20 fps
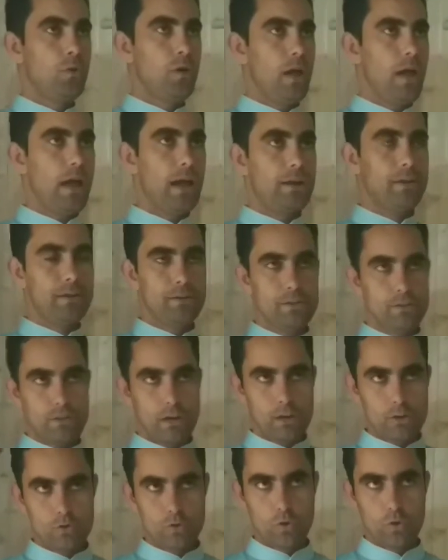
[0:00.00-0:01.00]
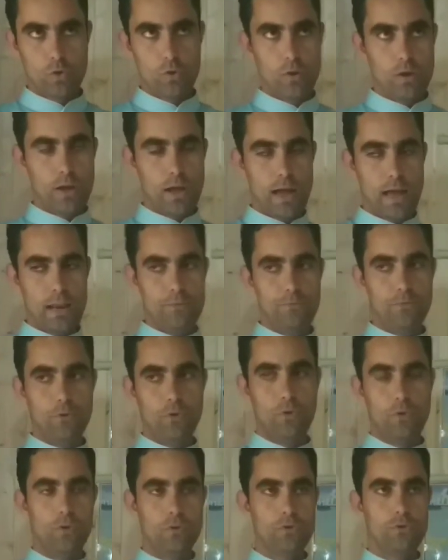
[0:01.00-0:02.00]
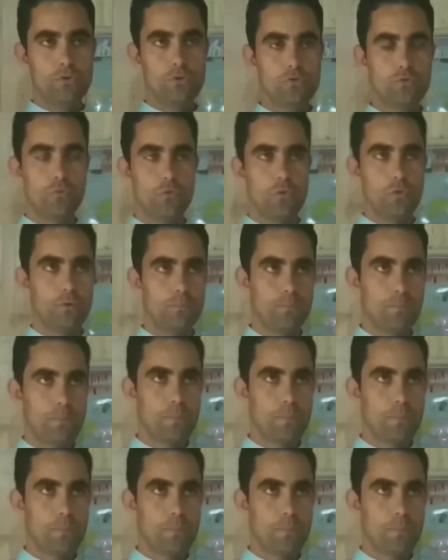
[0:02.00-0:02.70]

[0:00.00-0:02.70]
And it is also useful